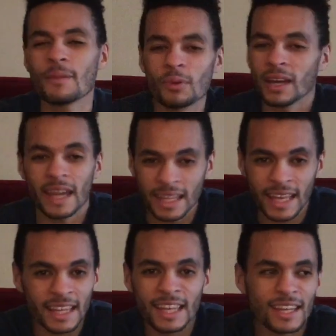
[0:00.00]
But,
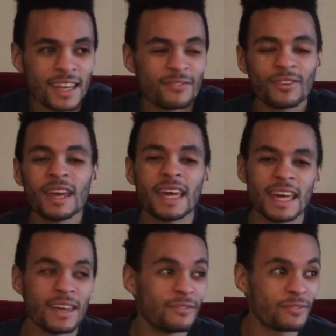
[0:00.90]
and then if
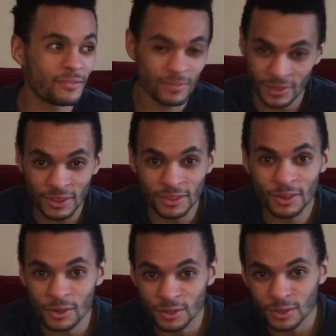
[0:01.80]

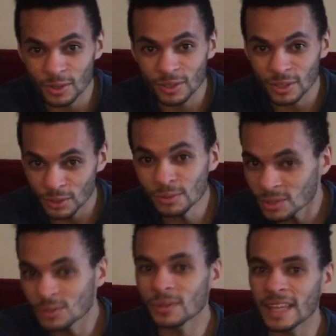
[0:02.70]
the new
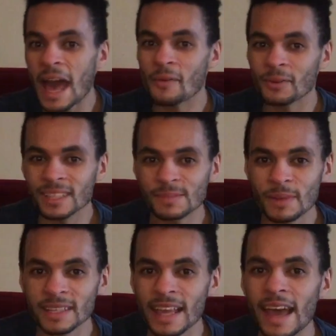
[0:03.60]
school cat would have
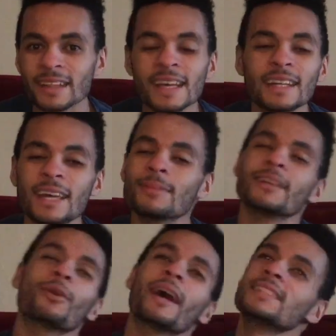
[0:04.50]
spit that, they'd be like,
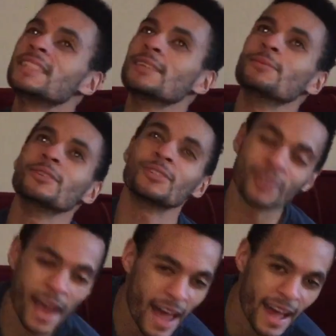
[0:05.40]
yo, that shit was
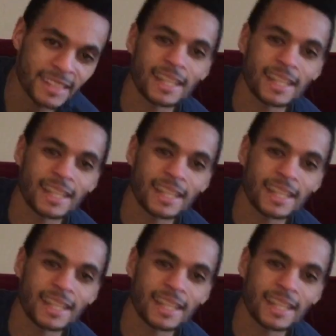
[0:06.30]
trash.